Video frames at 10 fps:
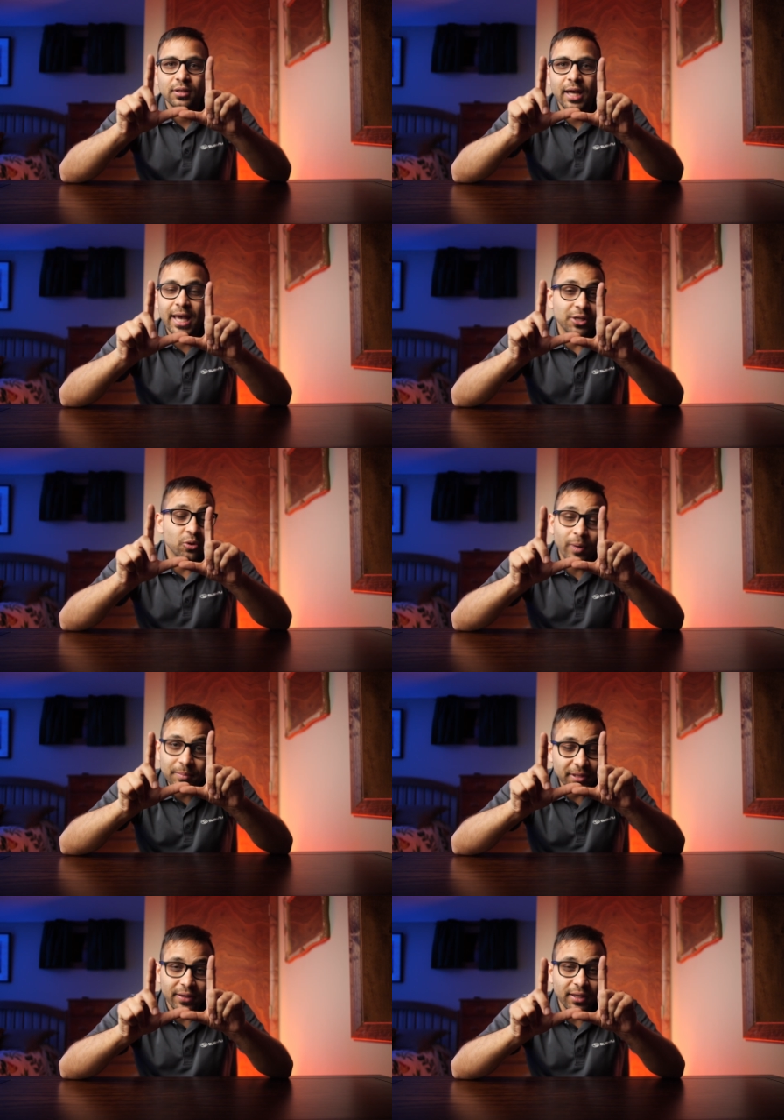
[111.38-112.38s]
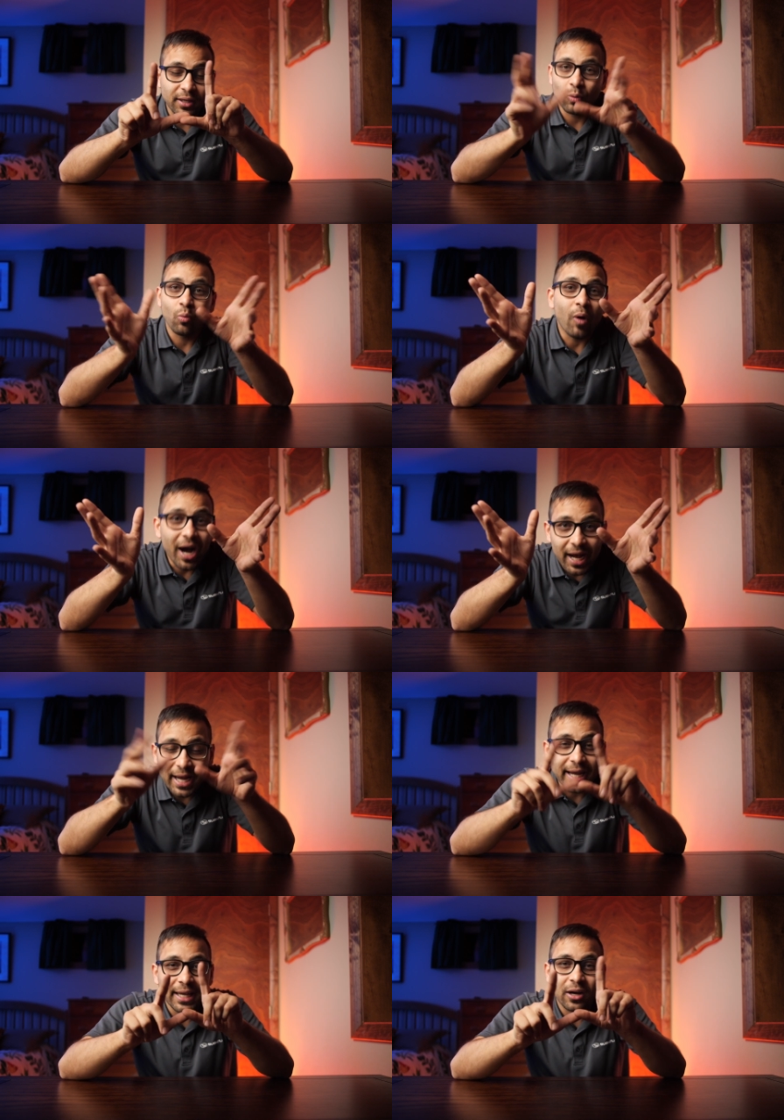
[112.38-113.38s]
And you might be thinking,
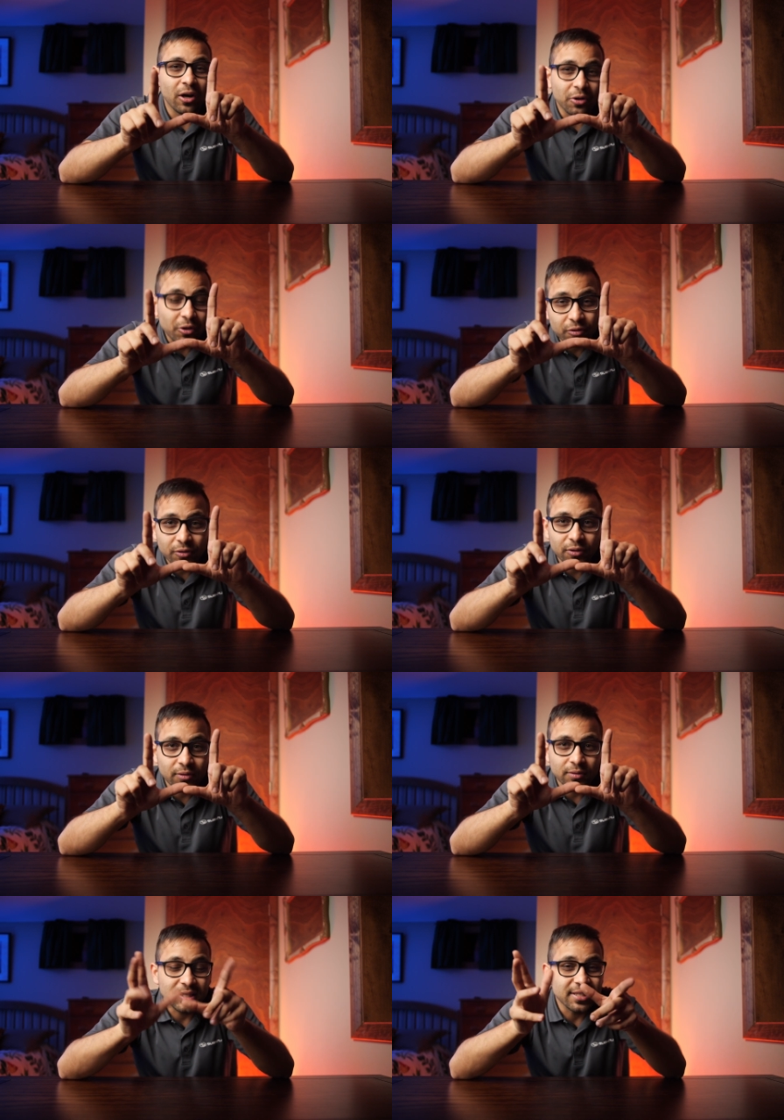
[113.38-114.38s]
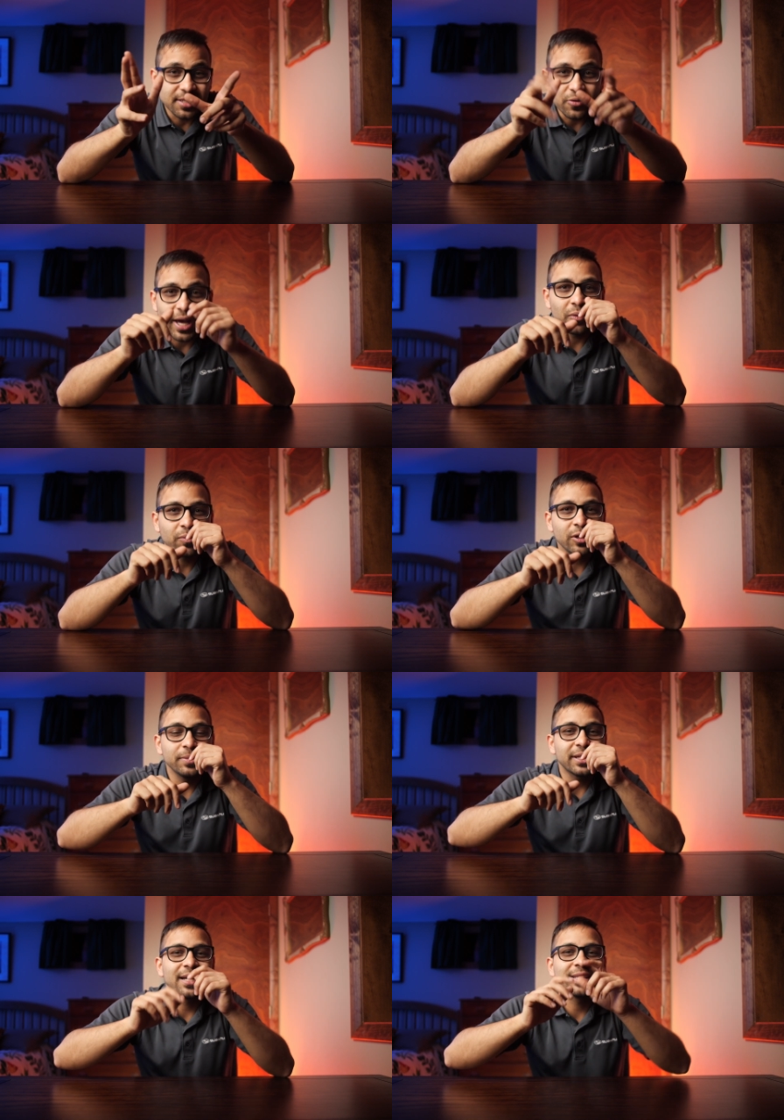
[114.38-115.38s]
why on earth does it do that? Well,
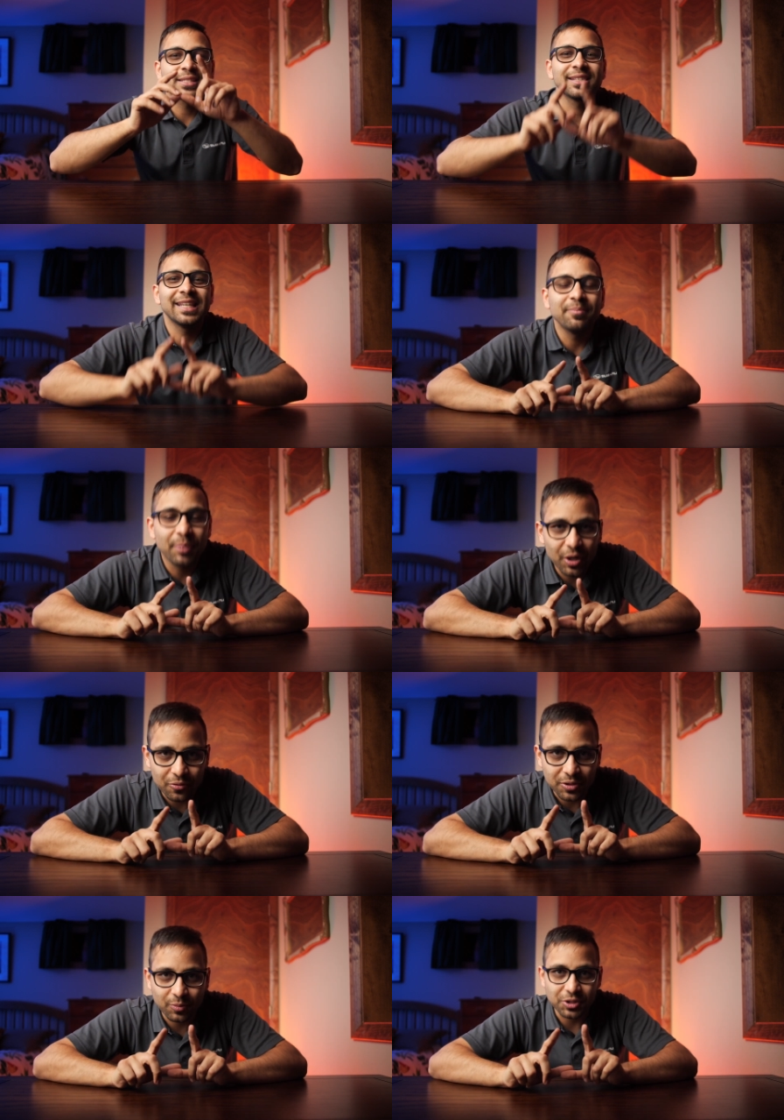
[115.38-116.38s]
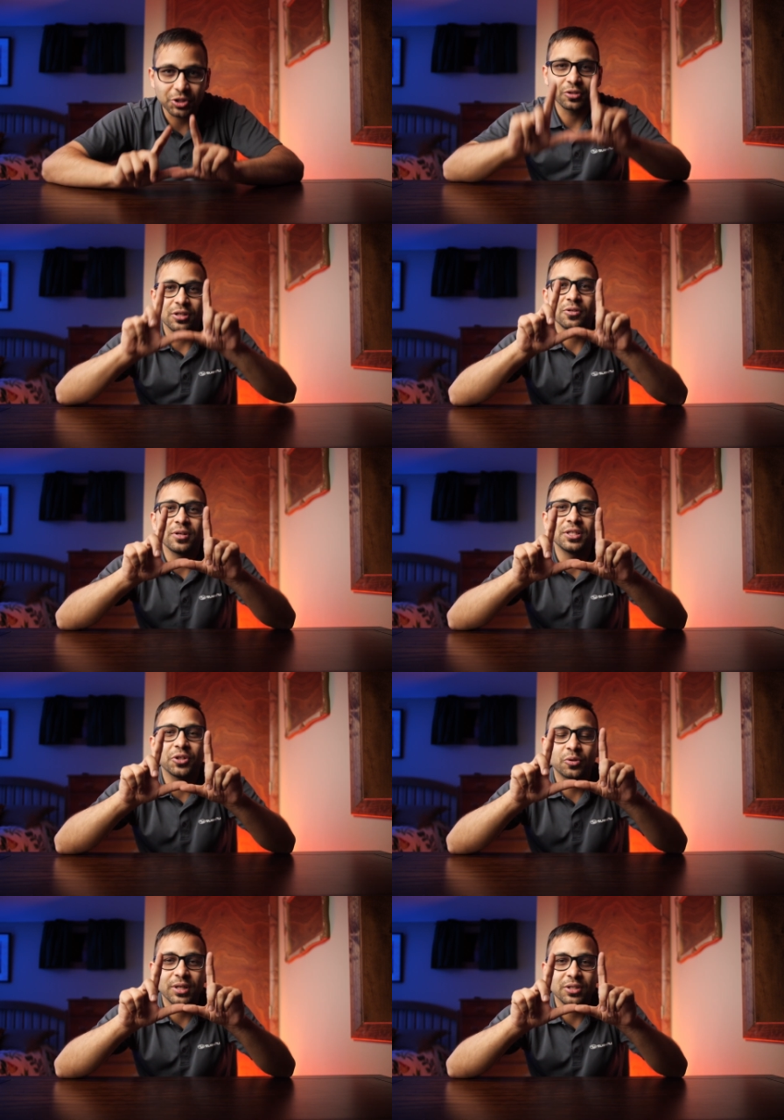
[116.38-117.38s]
because in post, what you're going to do is
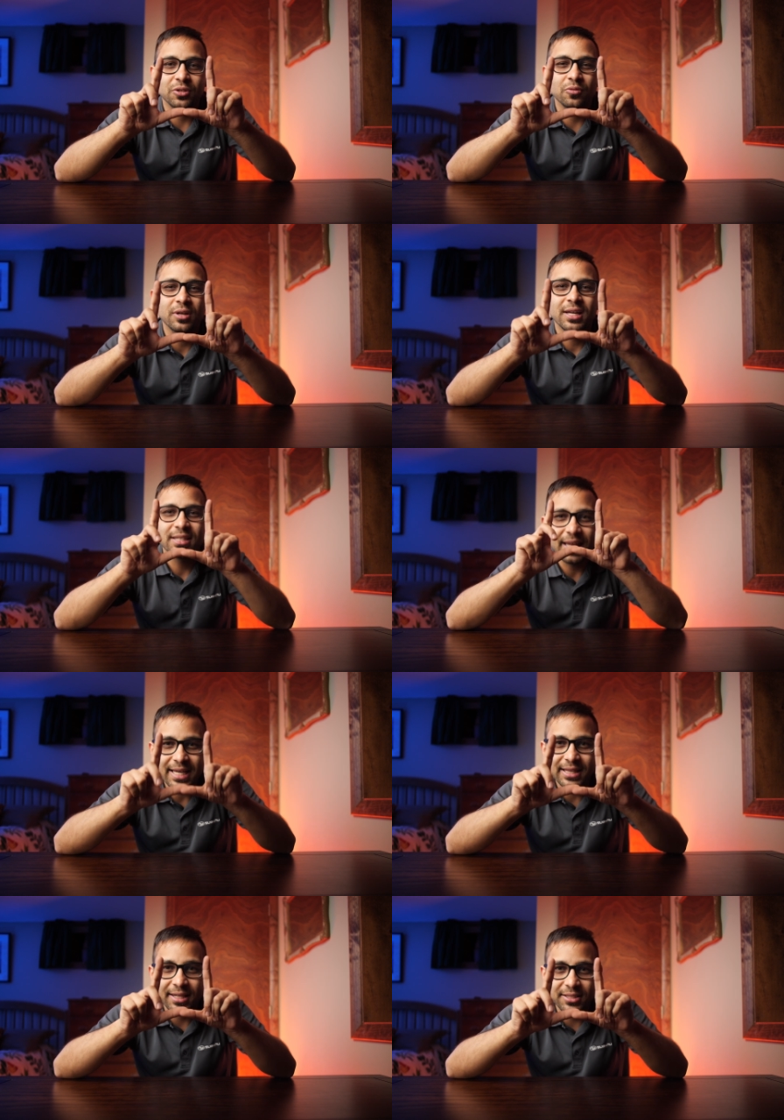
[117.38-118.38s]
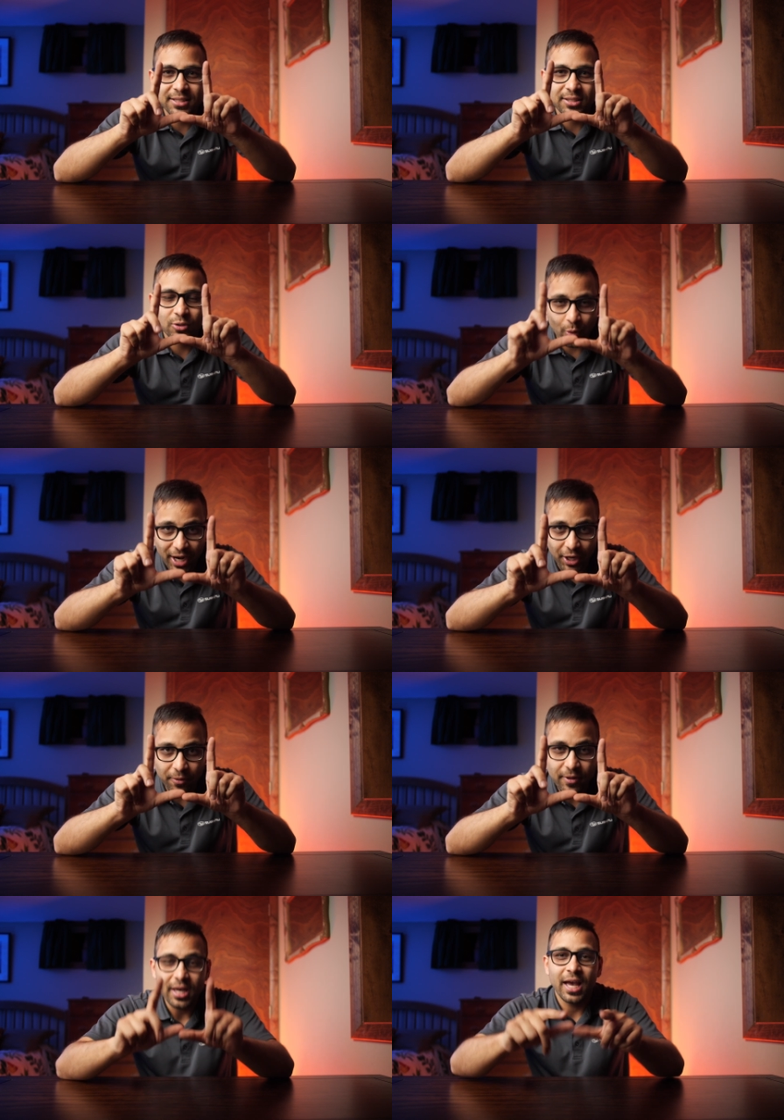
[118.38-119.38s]
you're going to take that
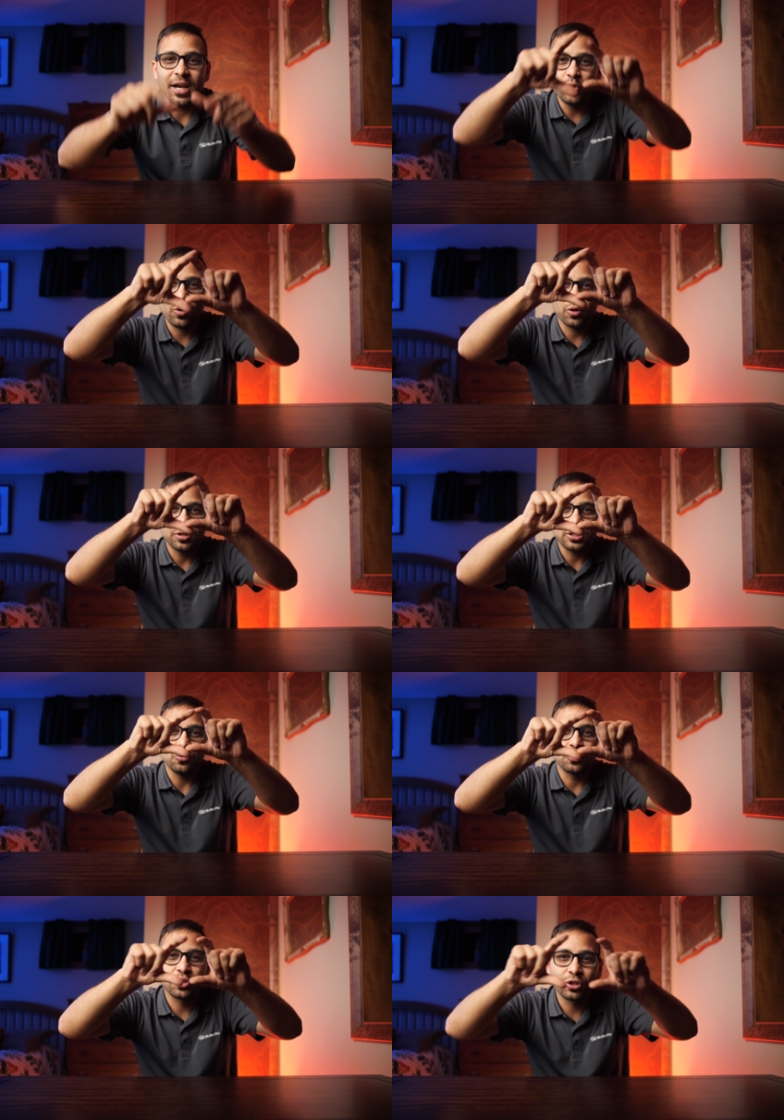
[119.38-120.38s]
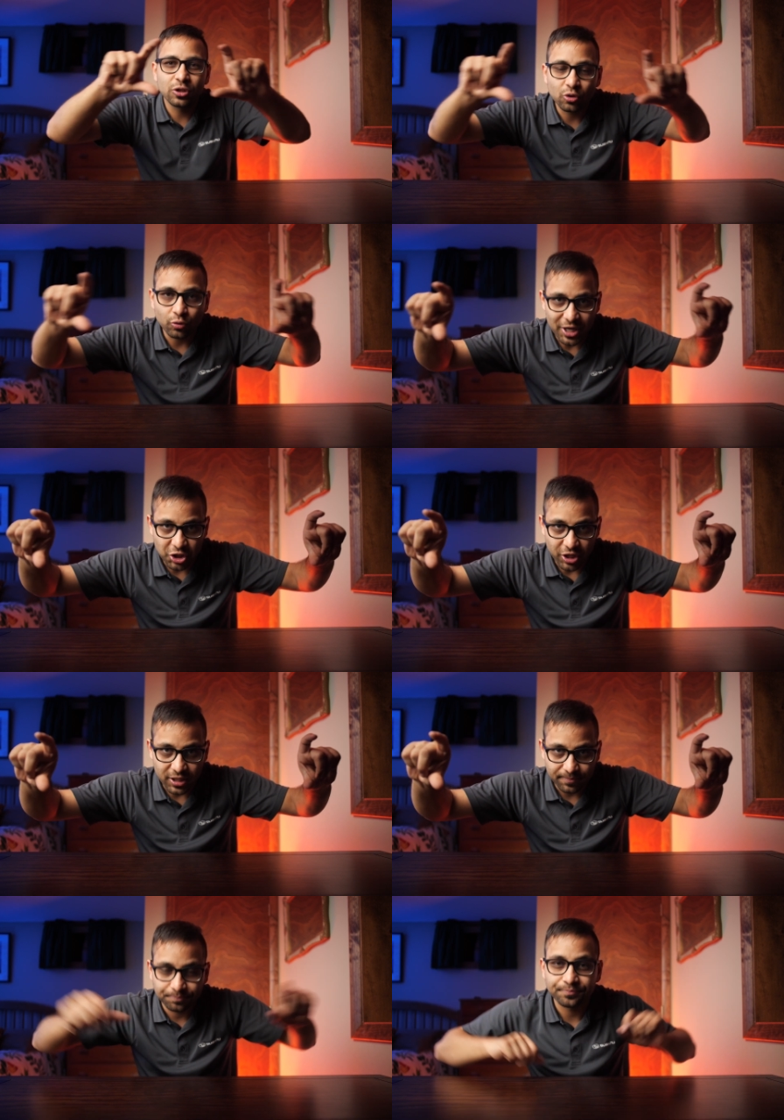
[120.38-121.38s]
square and you are going to stretch
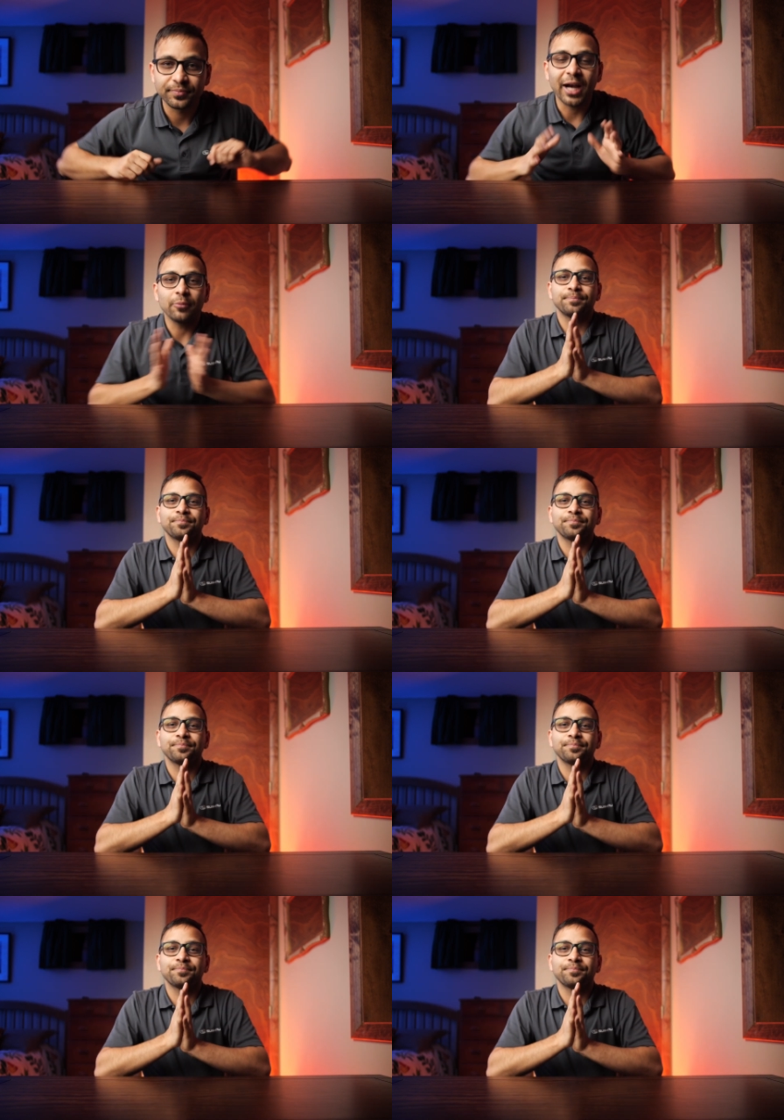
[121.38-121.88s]
it. Now,